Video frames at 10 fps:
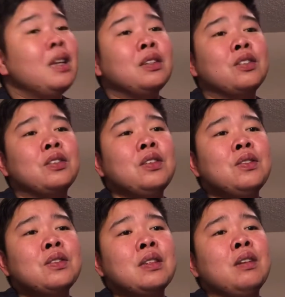Cause
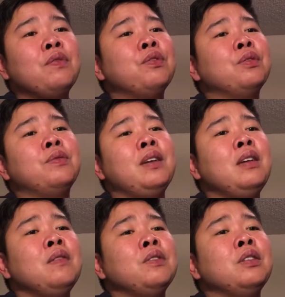you said
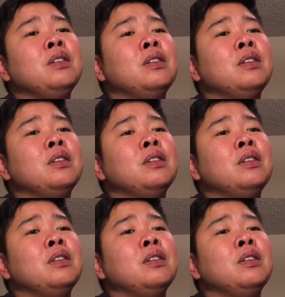forever,